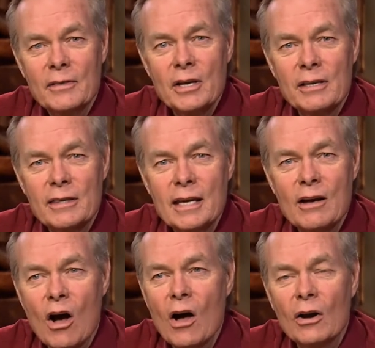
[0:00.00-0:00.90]
that
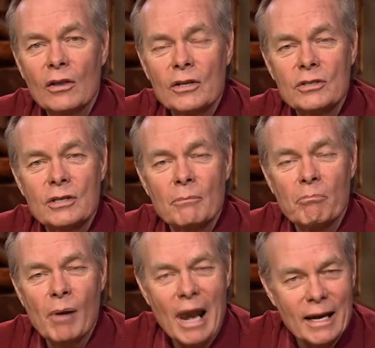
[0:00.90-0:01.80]
think all of this
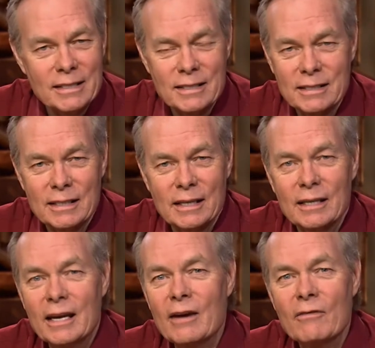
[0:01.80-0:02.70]
complexity
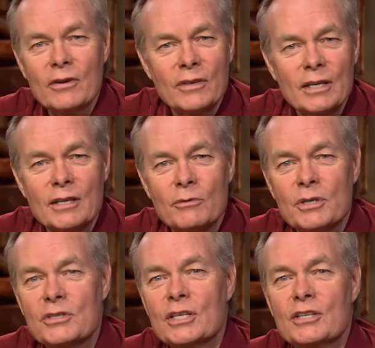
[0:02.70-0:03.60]
and everything that
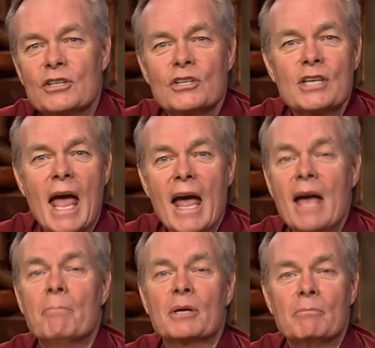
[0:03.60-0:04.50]
we see just
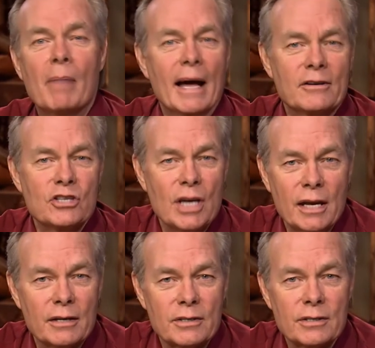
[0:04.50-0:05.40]
happened by
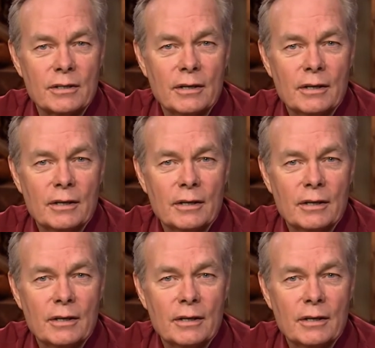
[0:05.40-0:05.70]
chance?